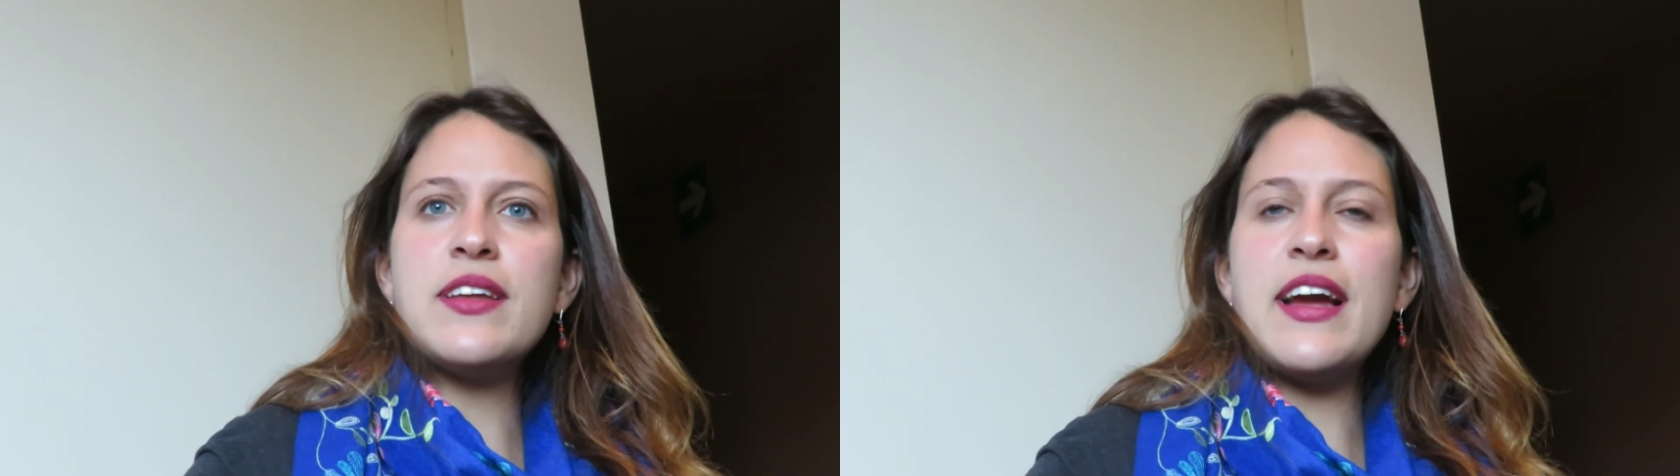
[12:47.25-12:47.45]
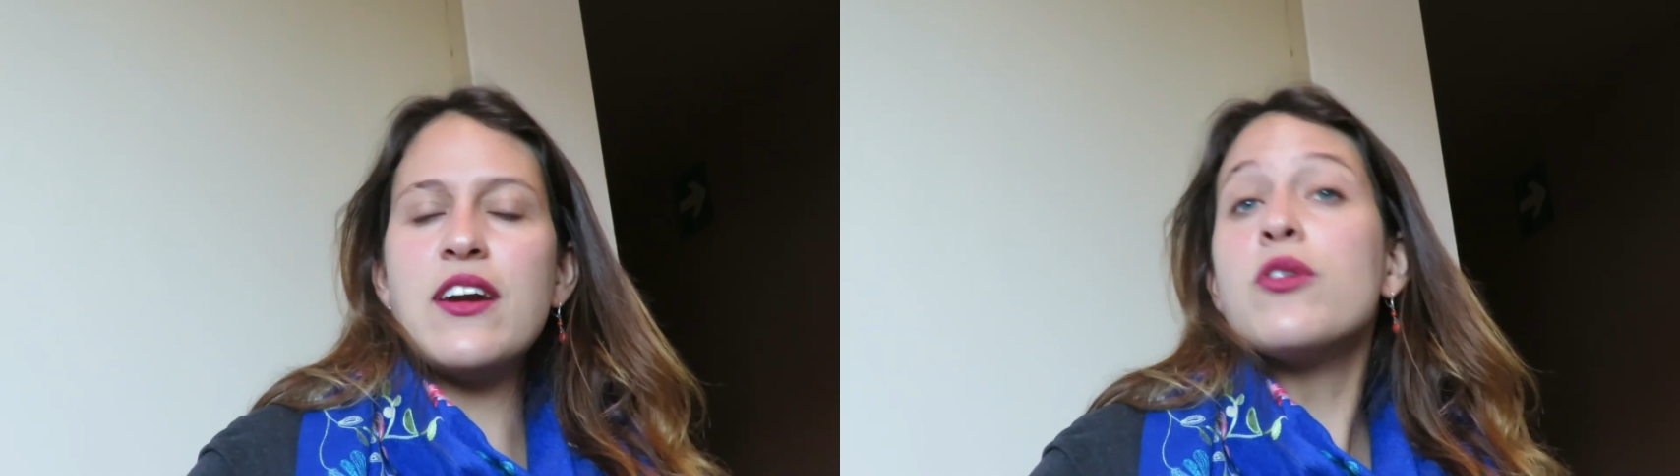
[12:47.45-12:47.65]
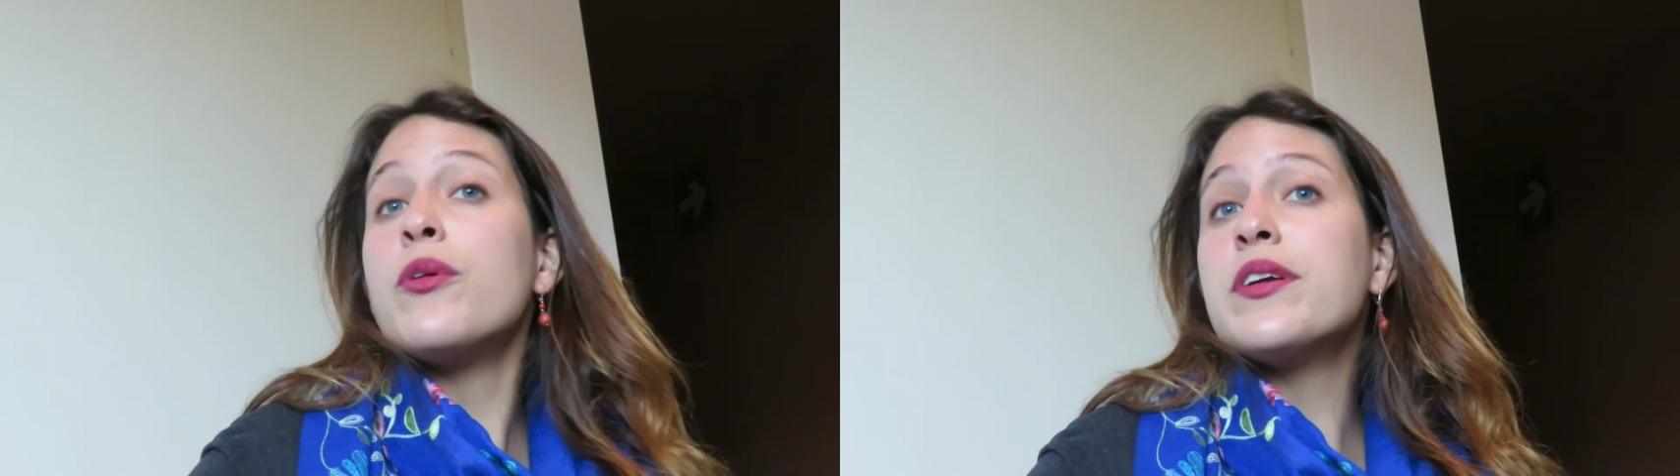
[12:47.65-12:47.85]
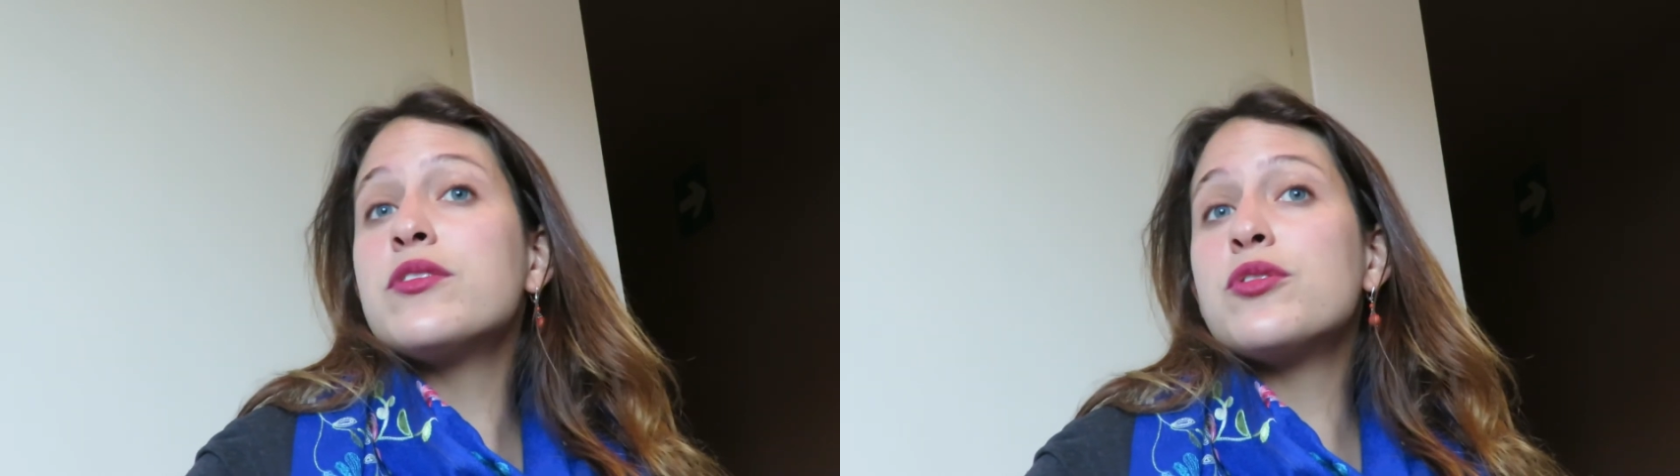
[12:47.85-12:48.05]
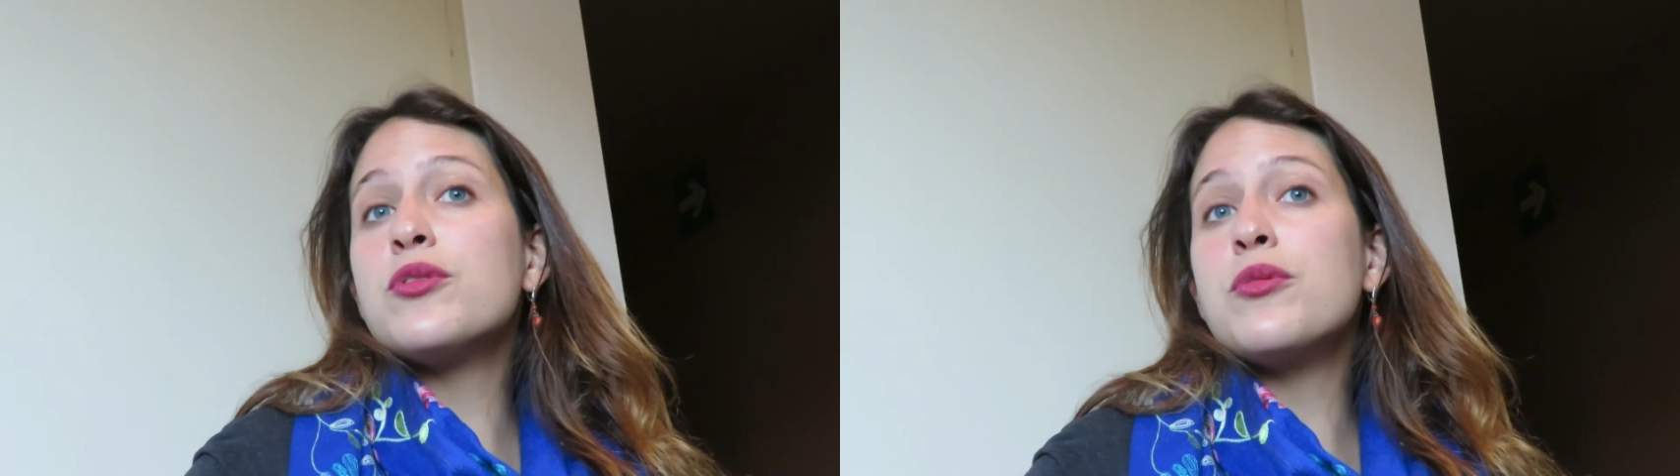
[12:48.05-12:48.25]
they are
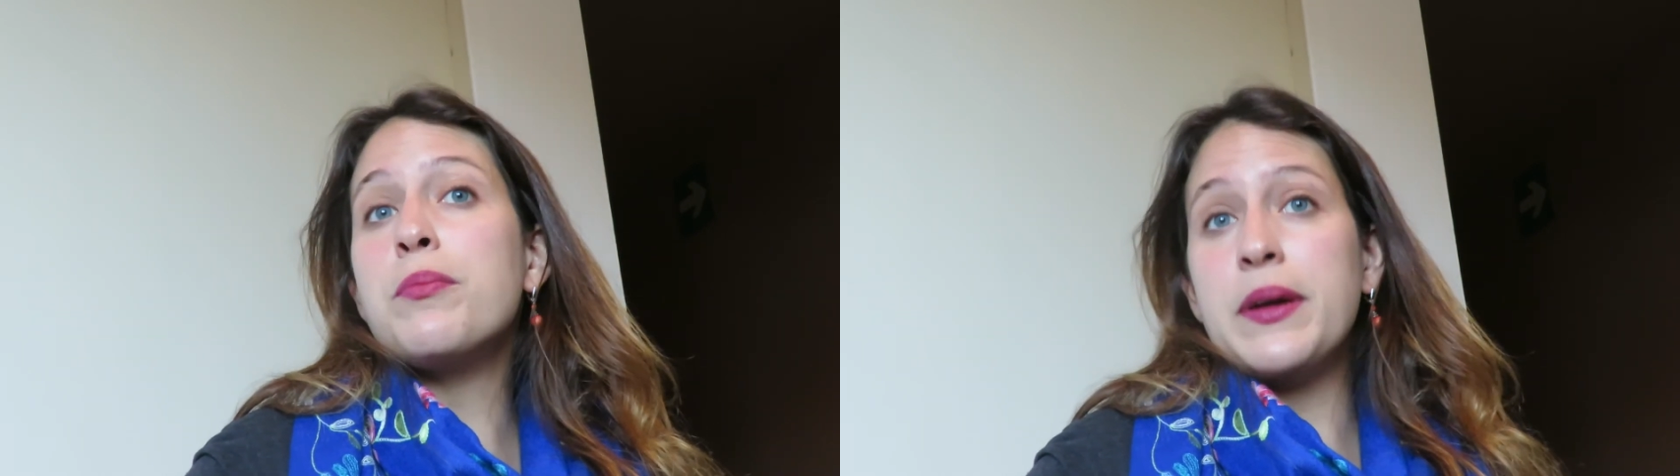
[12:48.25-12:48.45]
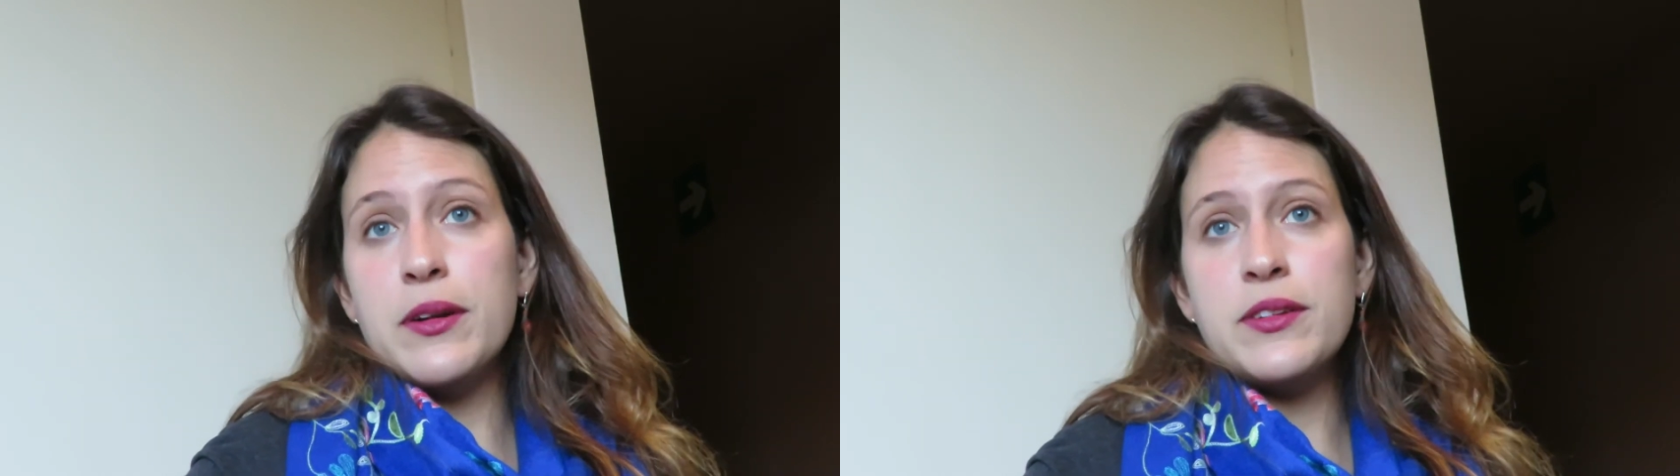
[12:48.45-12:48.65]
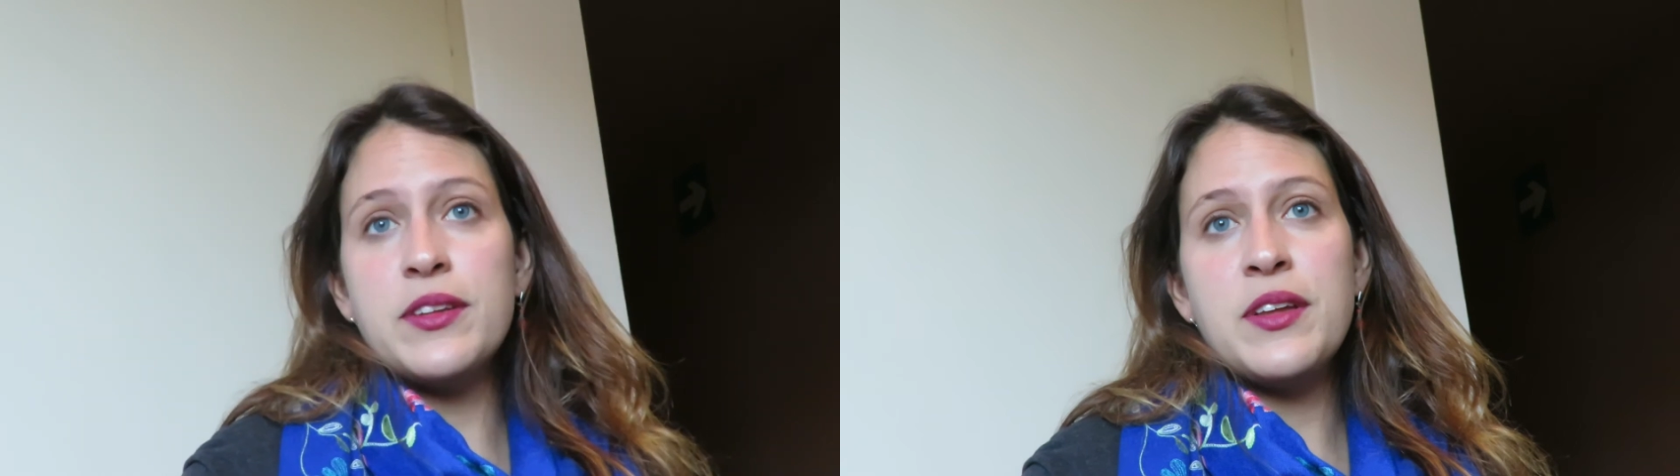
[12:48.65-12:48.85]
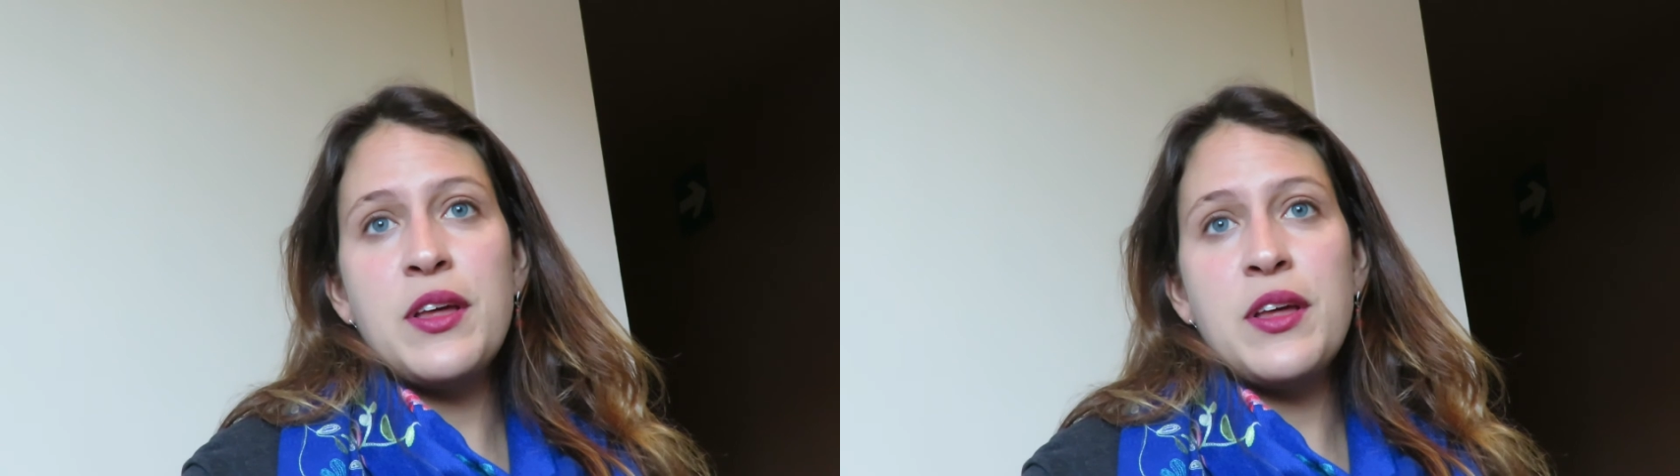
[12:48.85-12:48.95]
going to build